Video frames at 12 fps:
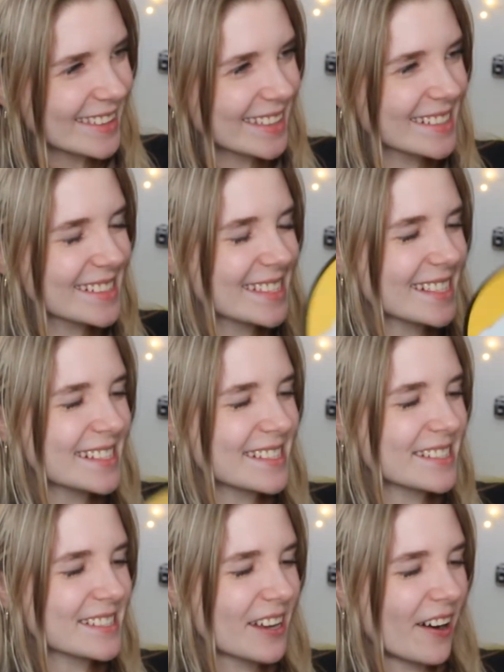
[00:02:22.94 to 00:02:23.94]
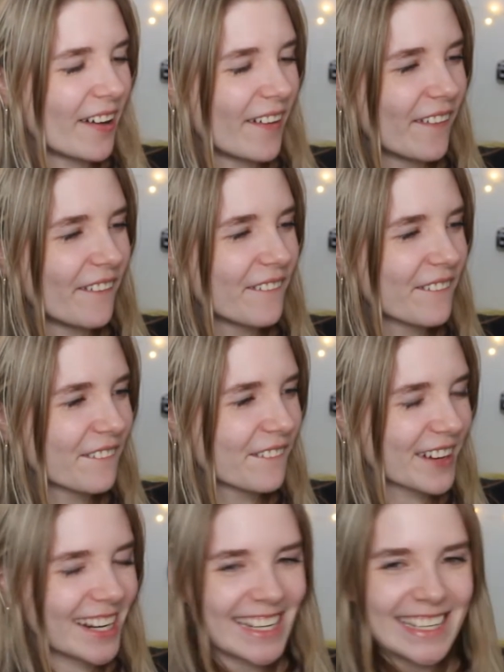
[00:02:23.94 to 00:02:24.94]
This is so
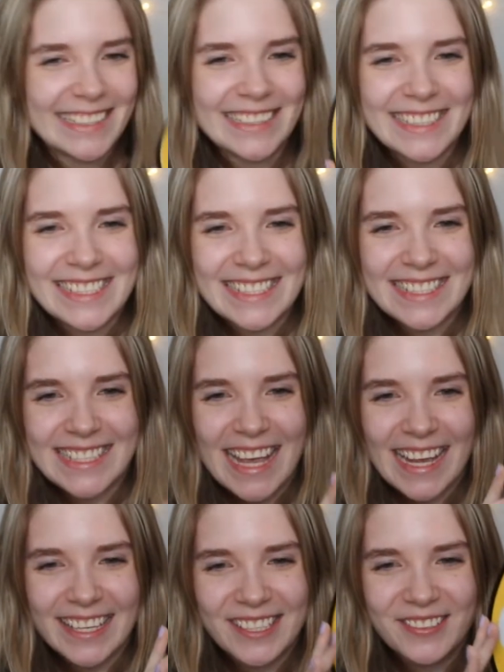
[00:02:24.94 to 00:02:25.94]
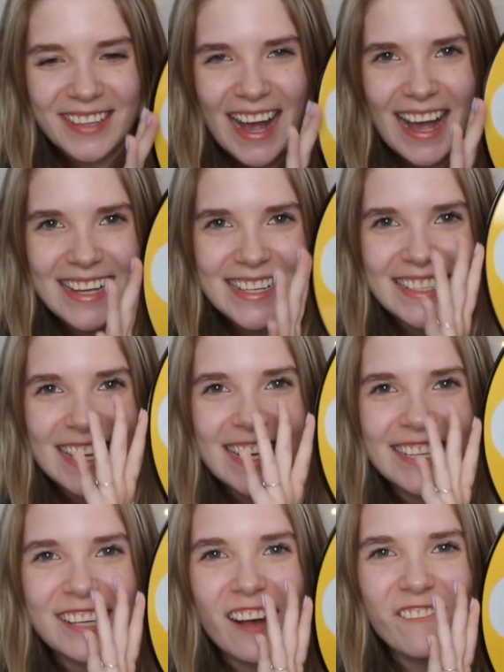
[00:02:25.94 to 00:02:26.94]
freaking sick, you guys.
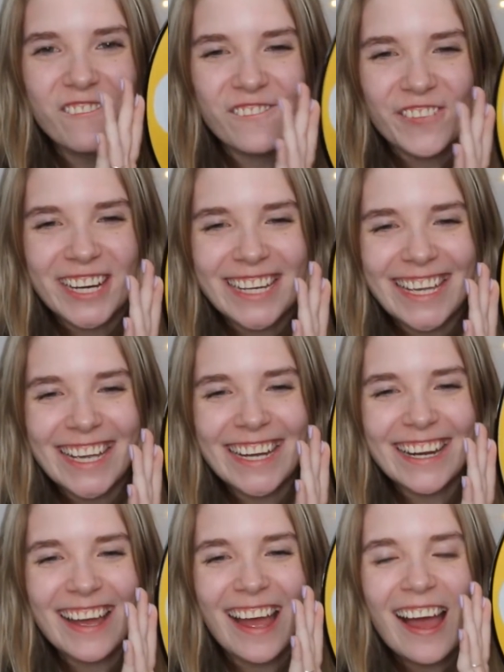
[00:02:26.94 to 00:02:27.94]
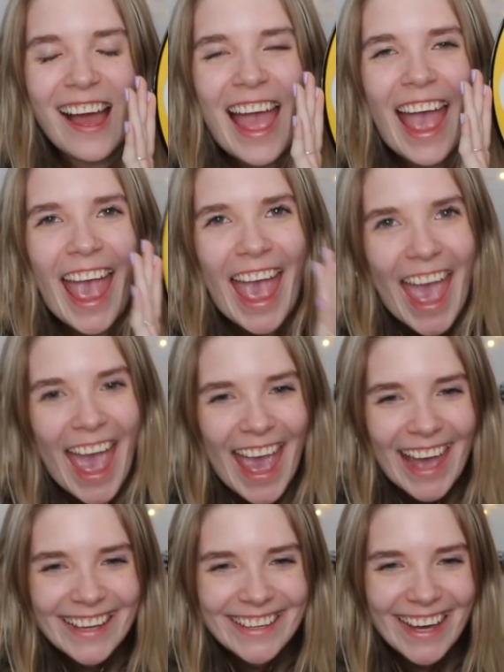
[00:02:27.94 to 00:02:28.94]
It's a freaking
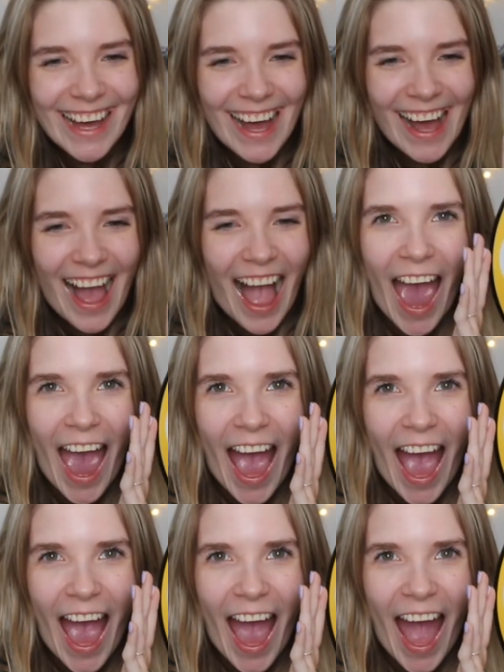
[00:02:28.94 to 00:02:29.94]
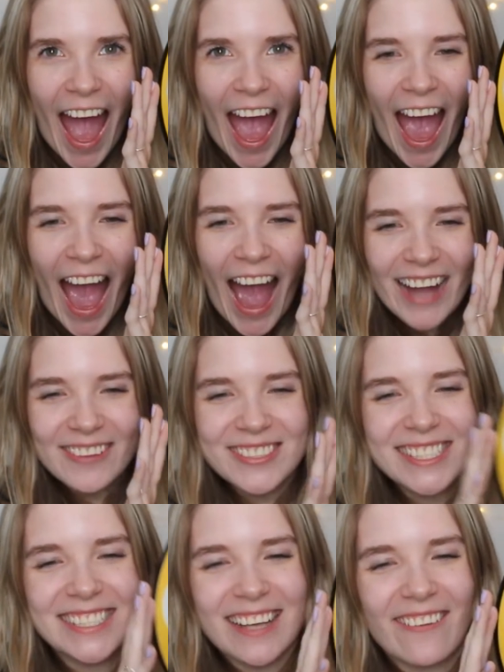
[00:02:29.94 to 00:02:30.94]
egg. I'm
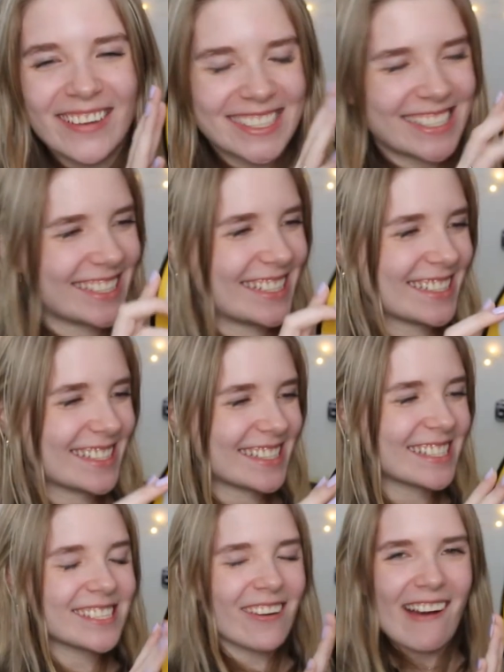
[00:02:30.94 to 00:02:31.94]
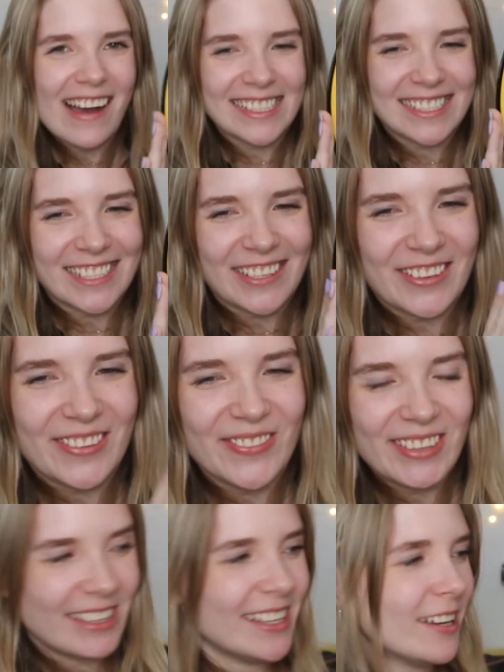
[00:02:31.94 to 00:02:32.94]
so into this. This is
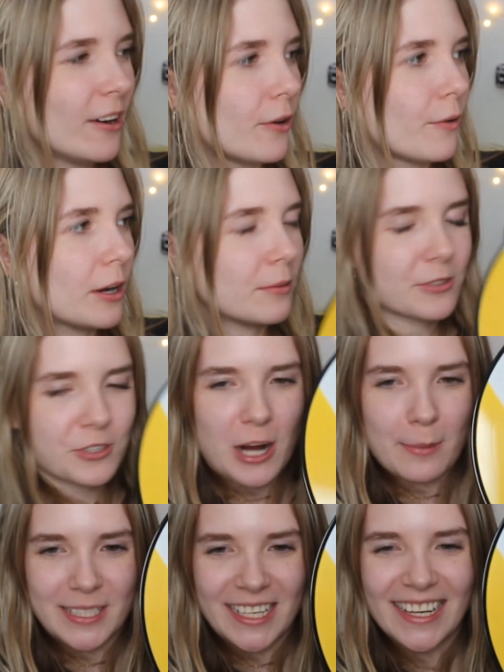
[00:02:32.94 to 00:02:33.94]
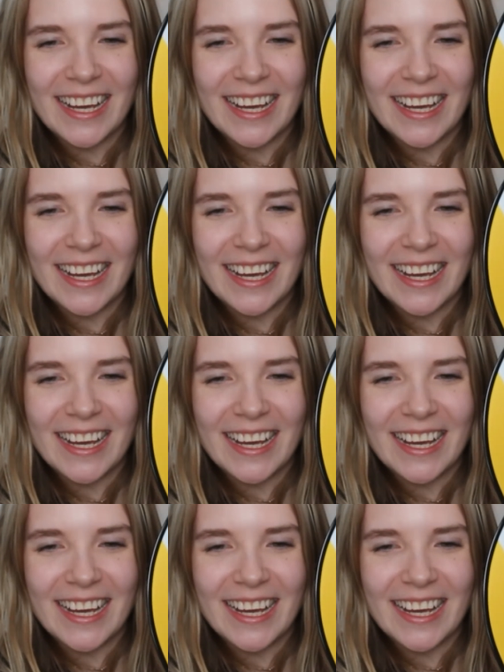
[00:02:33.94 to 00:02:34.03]
awesome. Oh, I almost dropped it.